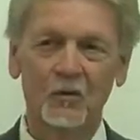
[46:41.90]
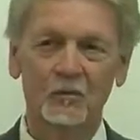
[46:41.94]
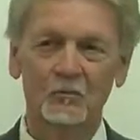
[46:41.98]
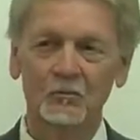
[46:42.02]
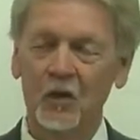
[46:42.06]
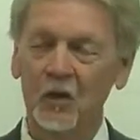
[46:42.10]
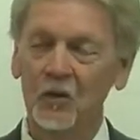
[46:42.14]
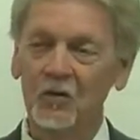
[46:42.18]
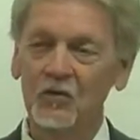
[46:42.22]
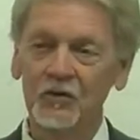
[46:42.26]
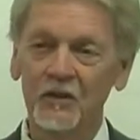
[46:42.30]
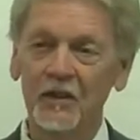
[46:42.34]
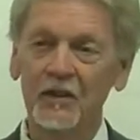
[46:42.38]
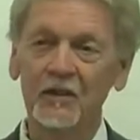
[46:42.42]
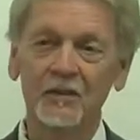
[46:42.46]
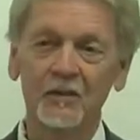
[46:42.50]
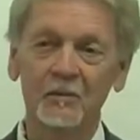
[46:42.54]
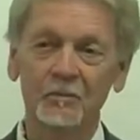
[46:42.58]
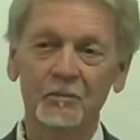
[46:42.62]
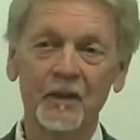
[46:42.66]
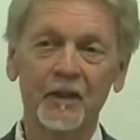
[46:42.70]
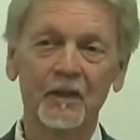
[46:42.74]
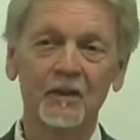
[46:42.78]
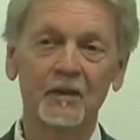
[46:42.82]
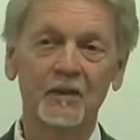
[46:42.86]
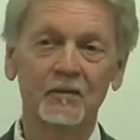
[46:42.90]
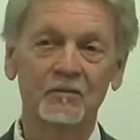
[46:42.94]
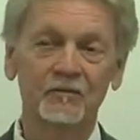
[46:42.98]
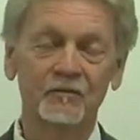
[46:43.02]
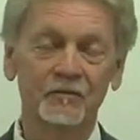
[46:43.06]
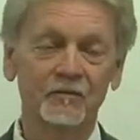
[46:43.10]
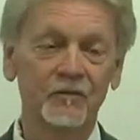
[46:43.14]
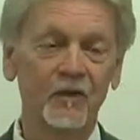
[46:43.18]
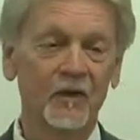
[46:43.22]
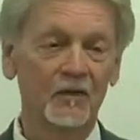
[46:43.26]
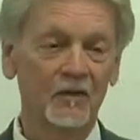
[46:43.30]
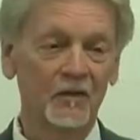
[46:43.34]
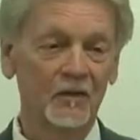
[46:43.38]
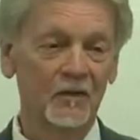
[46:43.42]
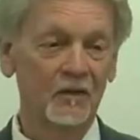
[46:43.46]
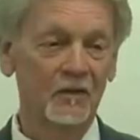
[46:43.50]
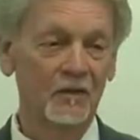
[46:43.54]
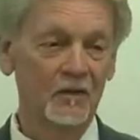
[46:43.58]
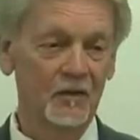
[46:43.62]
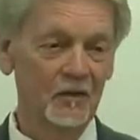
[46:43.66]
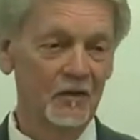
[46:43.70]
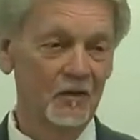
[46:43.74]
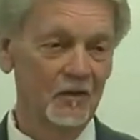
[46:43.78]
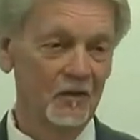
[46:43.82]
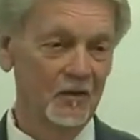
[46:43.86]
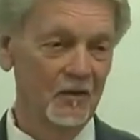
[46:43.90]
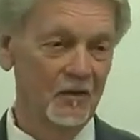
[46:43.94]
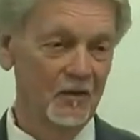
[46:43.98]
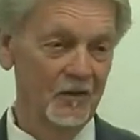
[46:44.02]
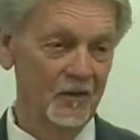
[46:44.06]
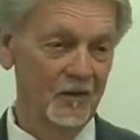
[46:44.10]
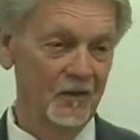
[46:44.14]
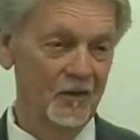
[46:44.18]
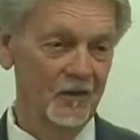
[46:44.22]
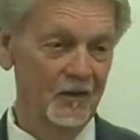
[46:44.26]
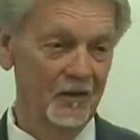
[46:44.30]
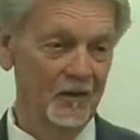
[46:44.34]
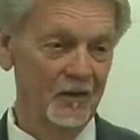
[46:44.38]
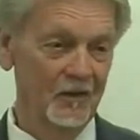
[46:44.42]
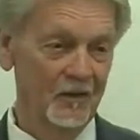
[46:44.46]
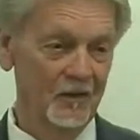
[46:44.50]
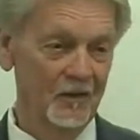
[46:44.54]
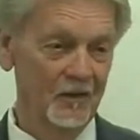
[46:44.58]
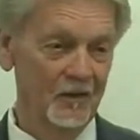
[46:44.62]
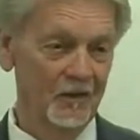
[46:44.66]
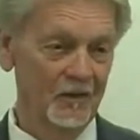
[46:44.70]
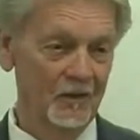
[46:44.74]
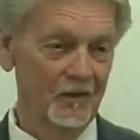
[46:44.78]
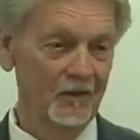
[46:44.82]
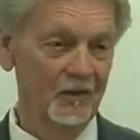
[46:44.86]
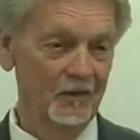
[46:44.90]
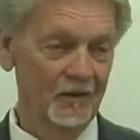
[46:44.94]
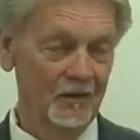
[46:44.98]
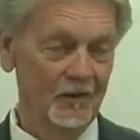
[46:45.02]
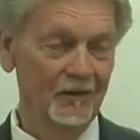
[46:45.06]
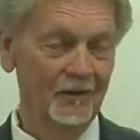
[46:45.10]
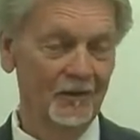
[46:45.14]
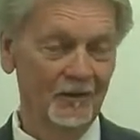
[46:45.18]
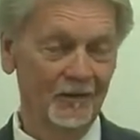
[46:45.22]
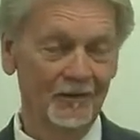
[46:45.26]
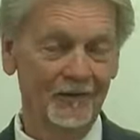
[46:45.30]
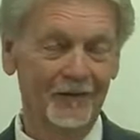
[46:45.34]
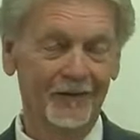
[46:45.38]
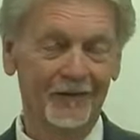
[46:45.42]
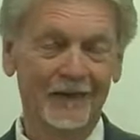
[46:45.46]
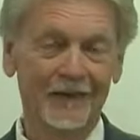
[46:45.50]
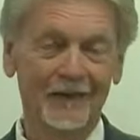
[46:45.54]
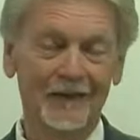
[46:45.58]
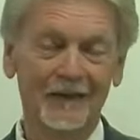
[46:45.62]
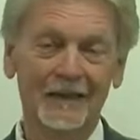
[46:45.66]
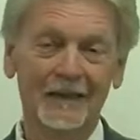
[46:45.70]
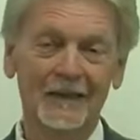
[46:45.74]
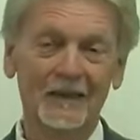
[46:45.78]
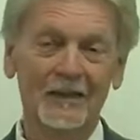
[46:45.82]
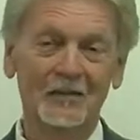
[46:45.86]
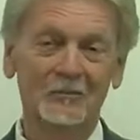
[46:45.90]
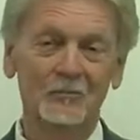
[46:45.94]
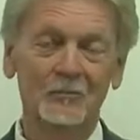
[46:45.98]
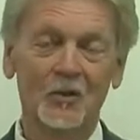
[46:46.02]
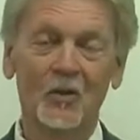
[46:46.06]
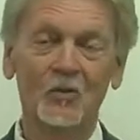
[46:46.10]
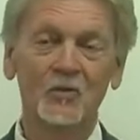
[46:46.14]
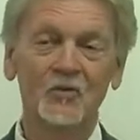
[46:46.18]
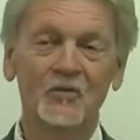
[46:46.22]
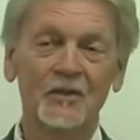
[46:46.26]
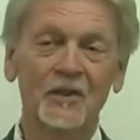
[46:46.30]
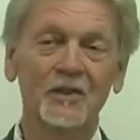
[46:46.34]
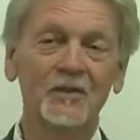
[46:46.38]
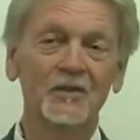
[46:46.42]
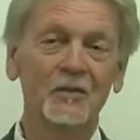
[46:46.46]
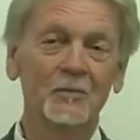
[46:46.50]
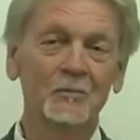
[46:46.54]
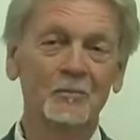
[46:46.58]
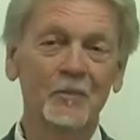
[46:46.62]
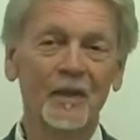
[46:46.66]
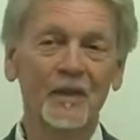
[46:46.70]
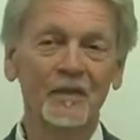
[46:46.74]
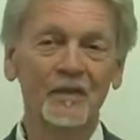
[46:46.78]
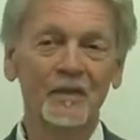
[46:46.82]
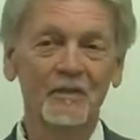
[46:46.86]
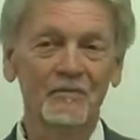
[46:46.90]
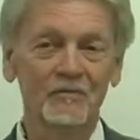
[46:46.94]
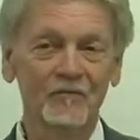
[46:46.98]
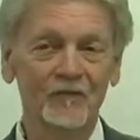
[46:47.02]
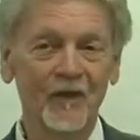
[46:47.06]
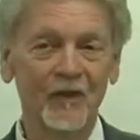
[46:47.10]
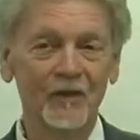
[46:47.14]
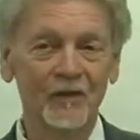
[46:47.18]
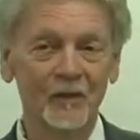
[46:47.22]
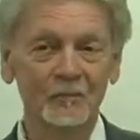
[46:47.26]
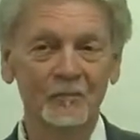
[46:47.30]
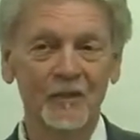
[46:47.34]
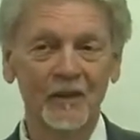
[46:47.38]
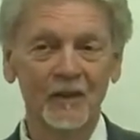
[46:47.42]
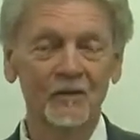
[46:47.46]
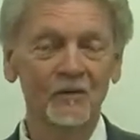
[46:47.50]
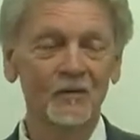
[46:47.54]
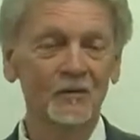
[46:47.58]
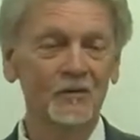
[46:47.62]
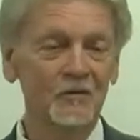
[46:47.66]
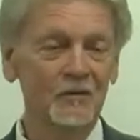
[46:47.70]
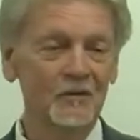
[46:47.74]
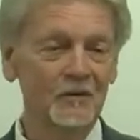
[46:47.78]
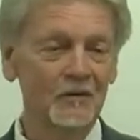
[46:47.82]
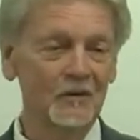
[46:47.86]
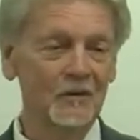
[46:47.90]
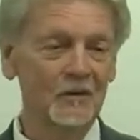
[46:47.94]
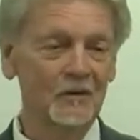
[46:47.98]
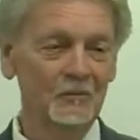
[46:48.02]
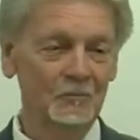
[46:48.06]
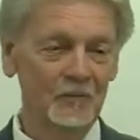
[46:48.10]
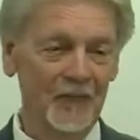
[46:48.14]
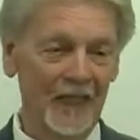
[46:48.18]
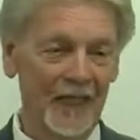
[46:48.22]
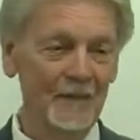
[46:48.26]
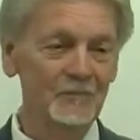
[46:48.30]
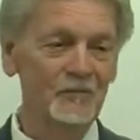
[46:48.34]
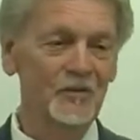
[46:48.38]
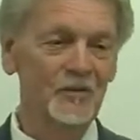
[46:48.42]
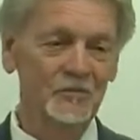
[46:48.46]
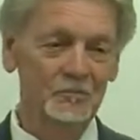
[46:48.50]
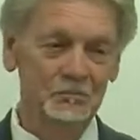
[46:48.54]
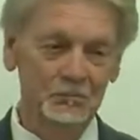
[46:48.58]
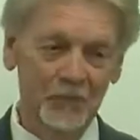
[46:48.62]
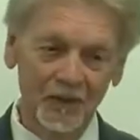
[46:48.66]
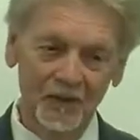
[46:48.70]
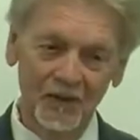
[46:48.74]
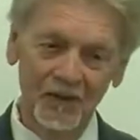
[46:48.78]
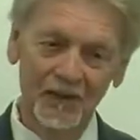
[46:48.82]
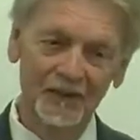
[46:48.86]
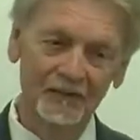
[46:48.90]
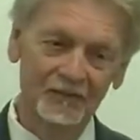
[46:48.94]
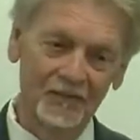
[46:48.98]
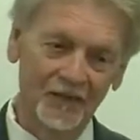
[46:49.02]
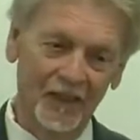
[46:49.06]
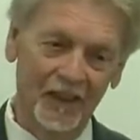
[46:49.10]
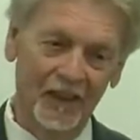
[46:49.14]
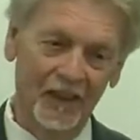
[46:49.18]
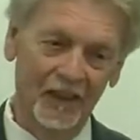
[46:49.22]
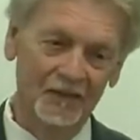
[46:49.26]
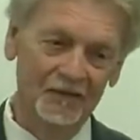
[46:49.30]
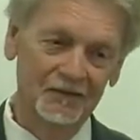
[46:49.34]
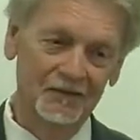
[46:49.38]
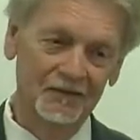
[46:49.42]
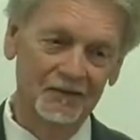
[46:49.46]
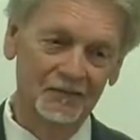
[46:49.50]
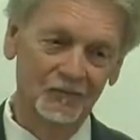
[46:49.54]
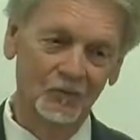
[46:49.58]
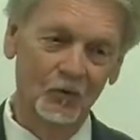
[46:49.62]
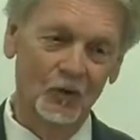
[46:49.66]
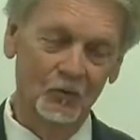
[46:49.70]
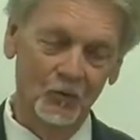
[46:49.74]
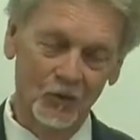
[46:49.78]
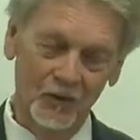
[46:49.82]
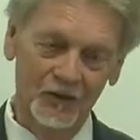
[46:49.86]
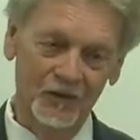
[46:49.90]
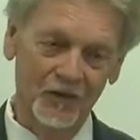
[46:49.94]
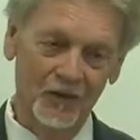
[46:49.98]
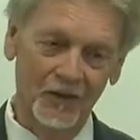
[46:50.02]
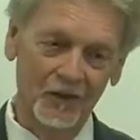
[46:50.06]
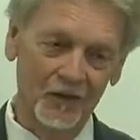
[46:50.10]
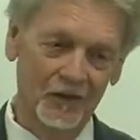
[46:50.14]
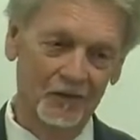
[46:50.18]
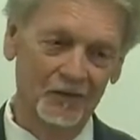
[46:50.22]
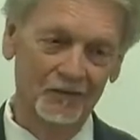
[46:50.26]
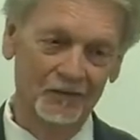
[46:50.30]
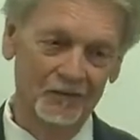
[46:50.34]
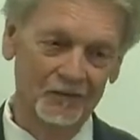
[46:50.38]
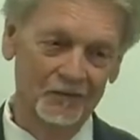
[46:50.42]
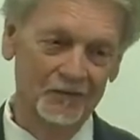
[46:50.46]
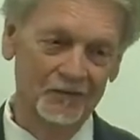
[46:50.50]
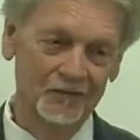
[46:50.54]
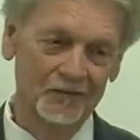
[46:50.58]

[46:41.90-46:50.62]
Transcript: Well, most independent. I don't, I don't, yeah. Okay. Most independent fundamental Baptists believe that, what we're saying.